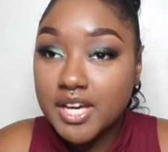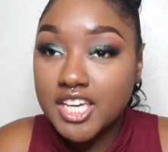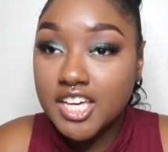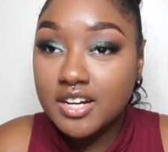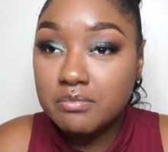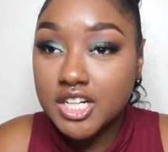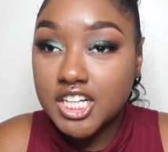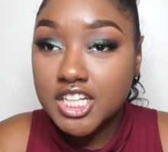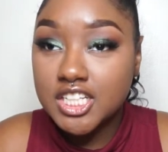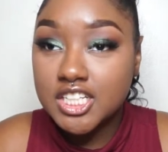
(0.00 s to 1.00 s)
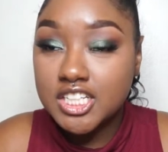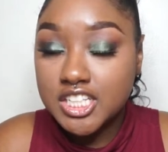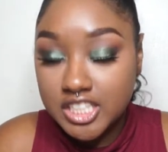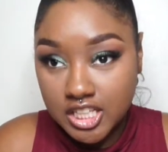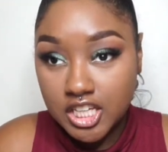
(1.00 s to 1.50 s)
My camera
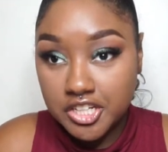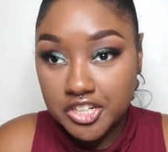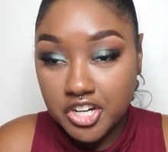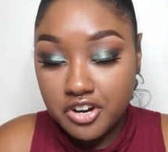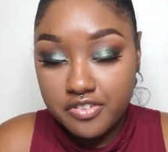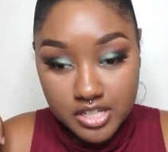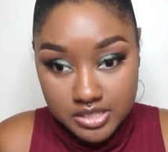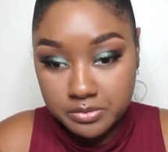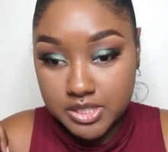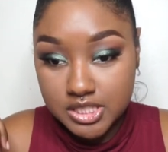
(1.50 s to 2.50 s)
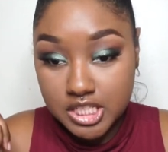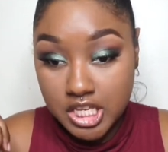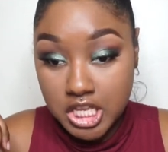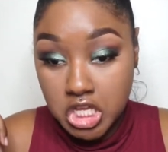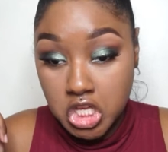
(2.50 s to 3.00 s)
cut off because it was
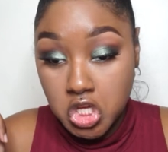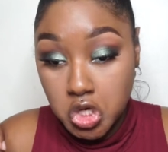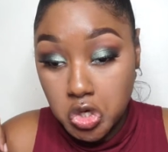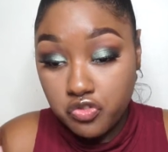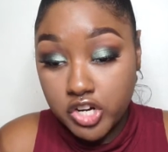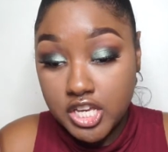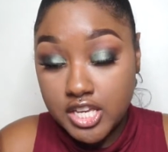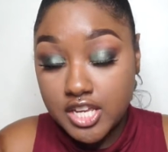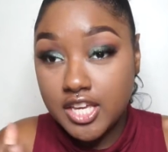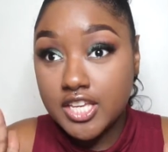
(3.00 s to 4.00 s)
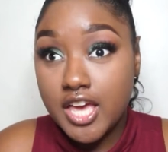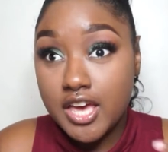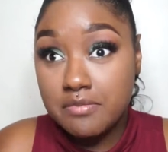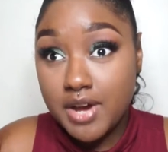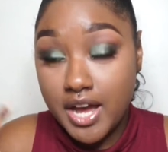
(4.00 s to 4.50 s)
overheating
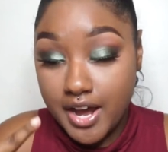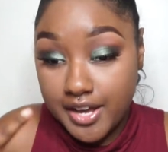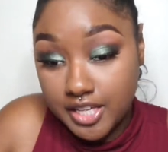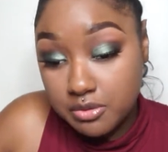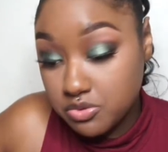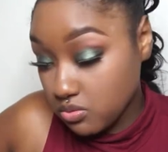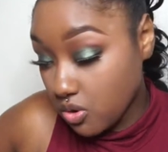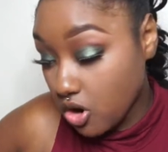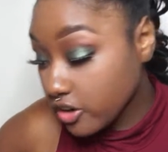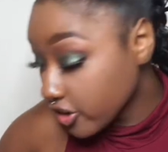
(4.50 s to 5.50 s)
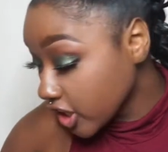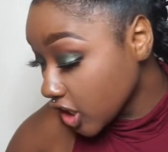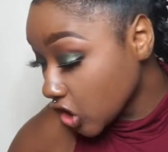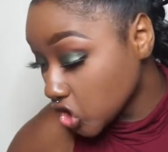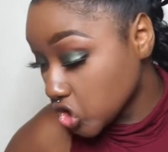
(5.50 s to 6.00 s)
and my eye keeps
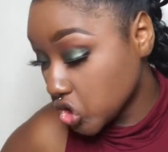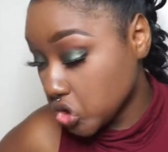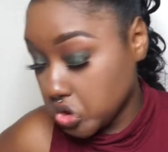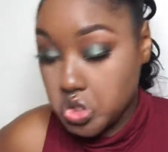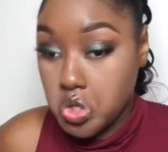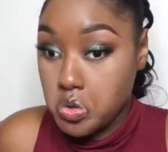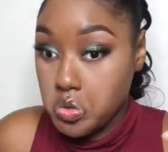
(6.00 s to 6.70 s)
watering, so